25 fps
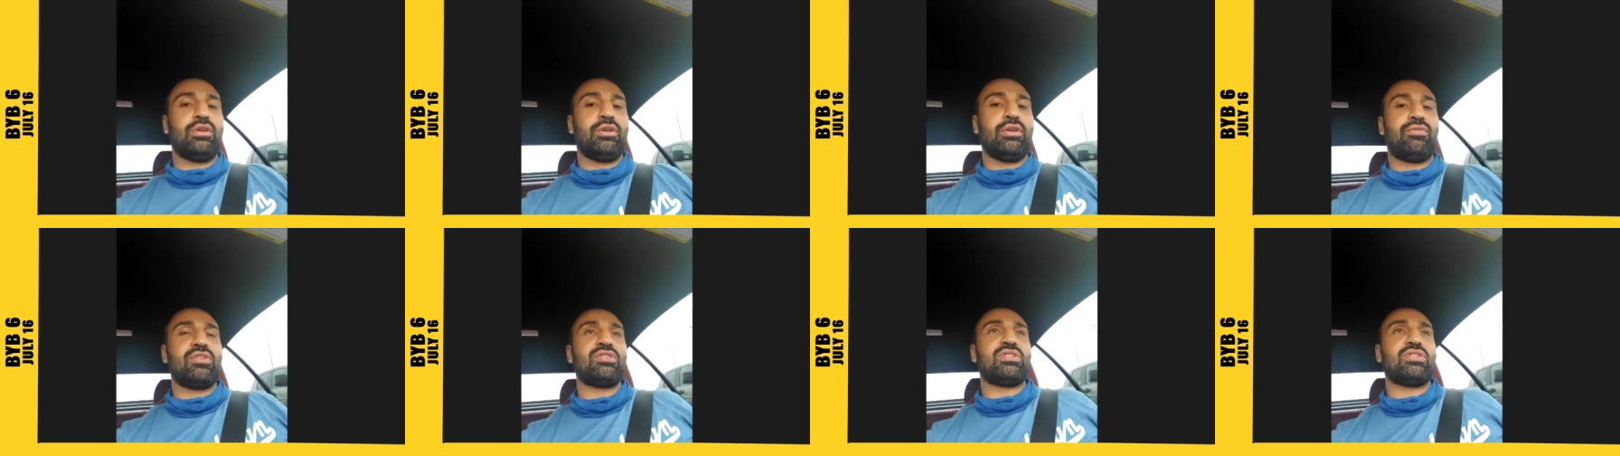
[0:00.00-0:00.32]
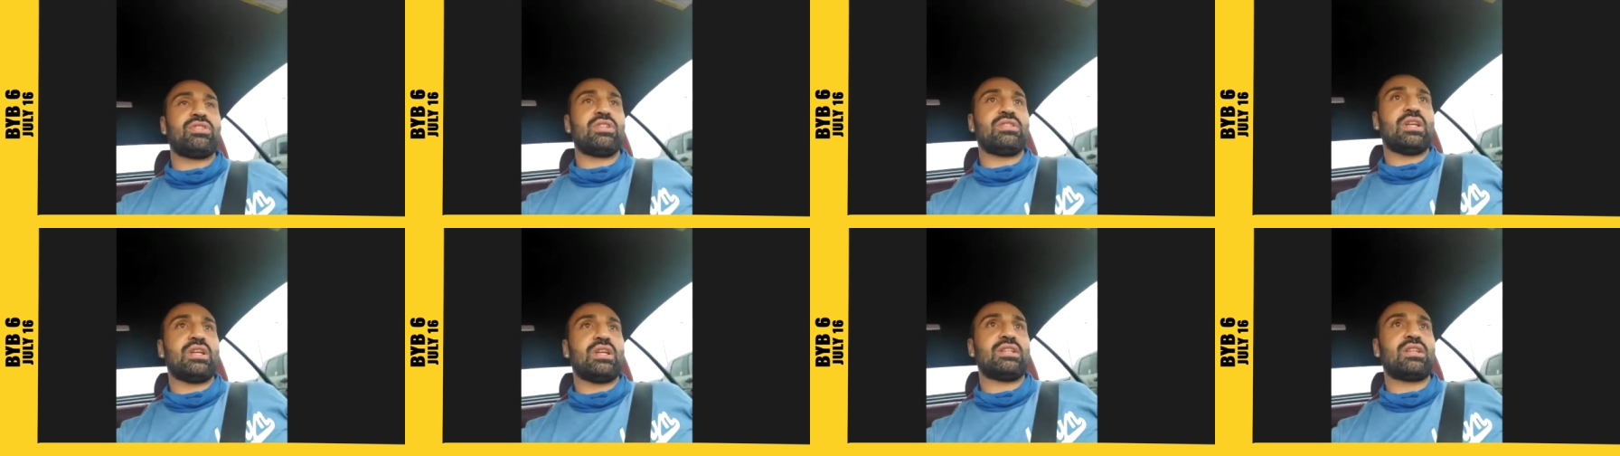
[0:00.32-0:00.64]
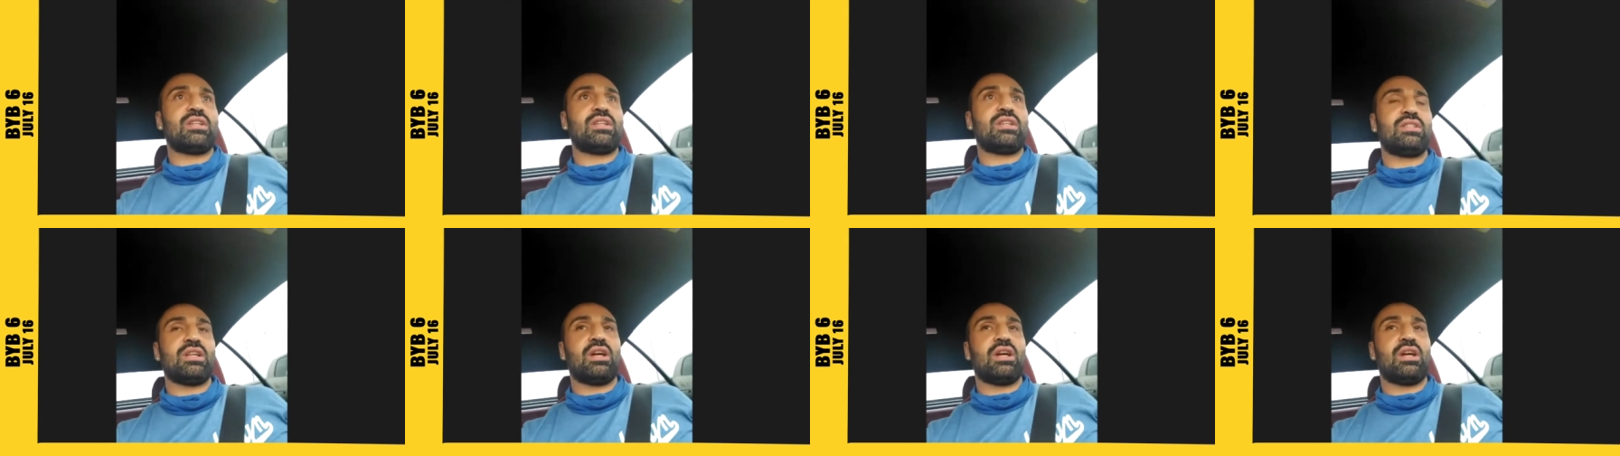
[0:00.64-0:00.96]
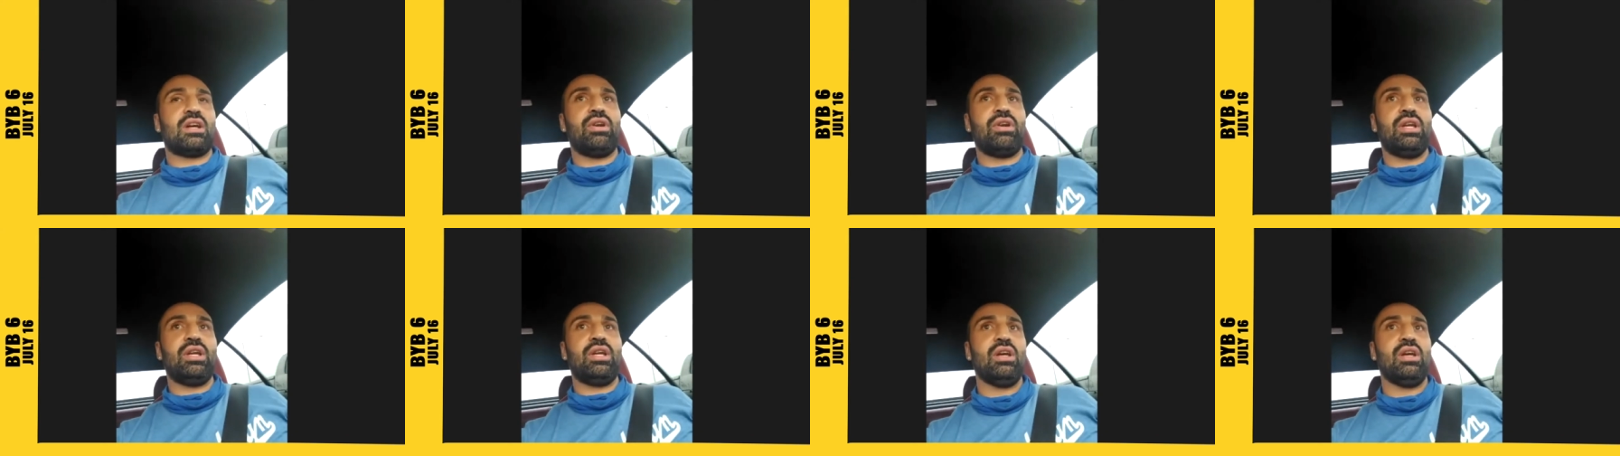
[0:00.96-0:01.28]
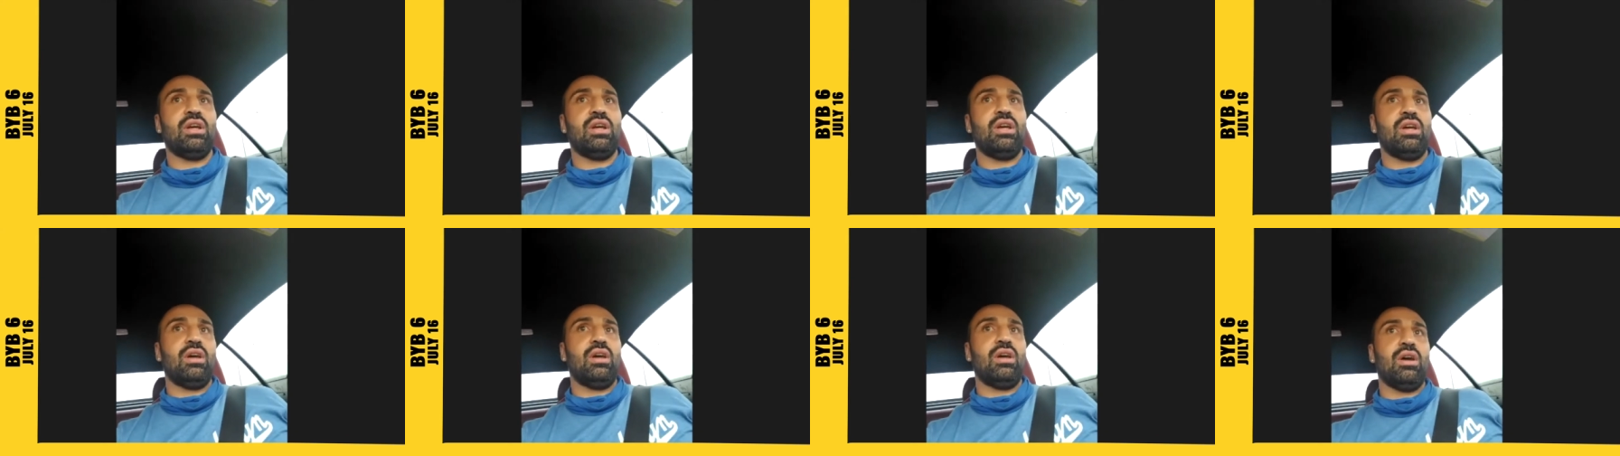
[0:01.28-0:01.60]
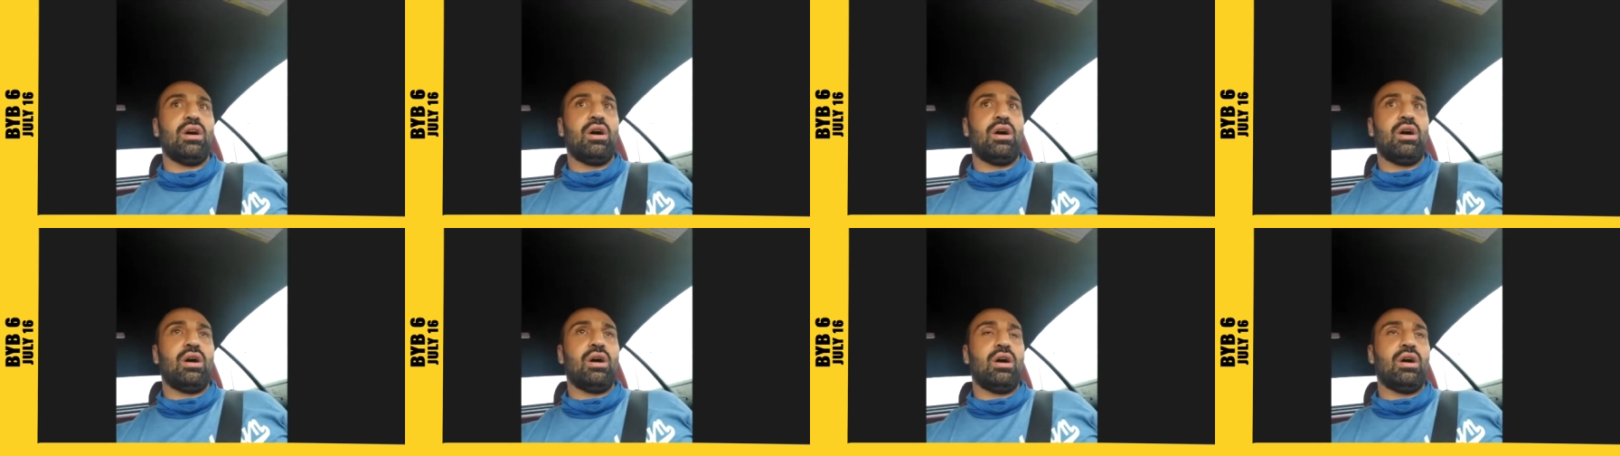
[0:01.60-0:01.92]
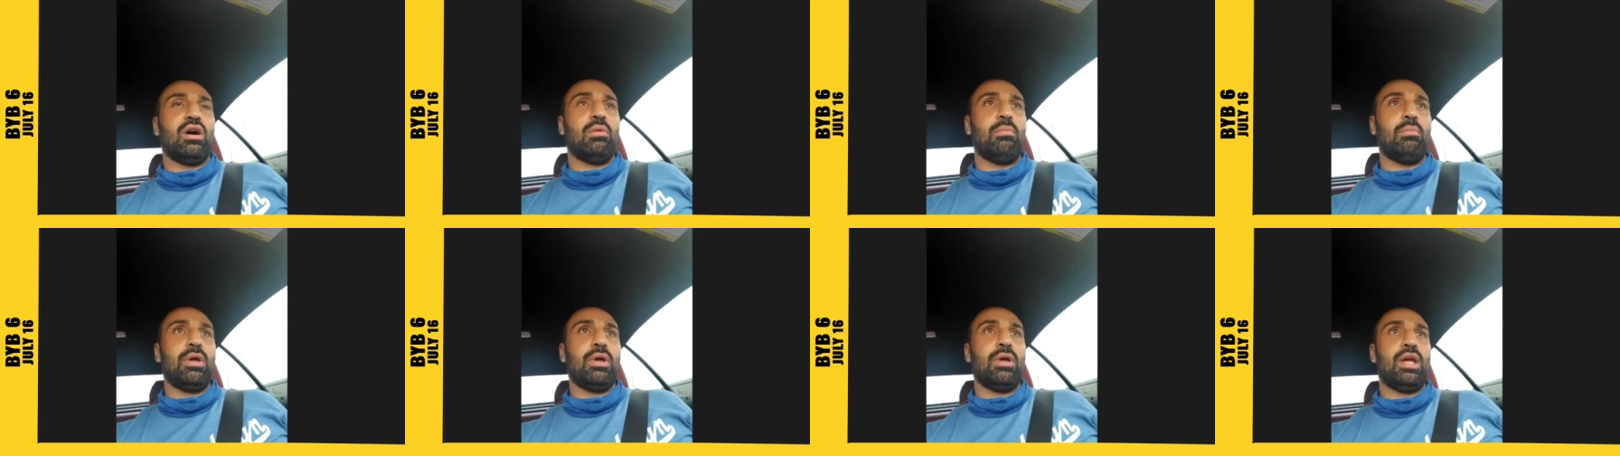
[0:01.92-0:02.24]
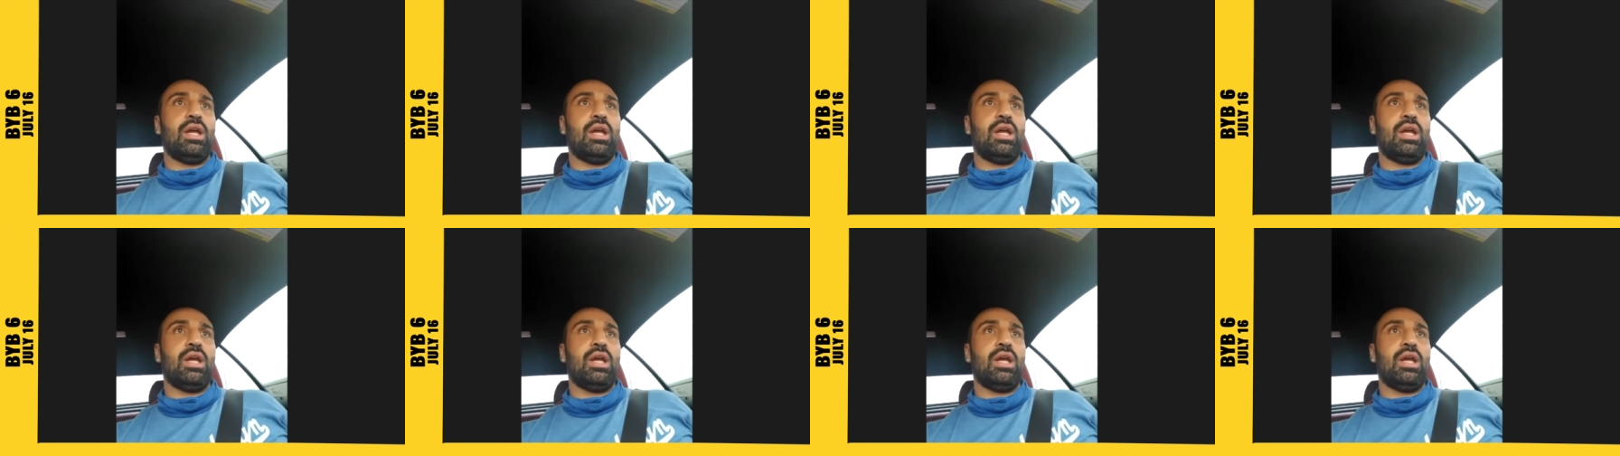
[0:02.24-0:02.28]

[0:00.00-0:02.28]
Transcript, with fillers: differences necessary um,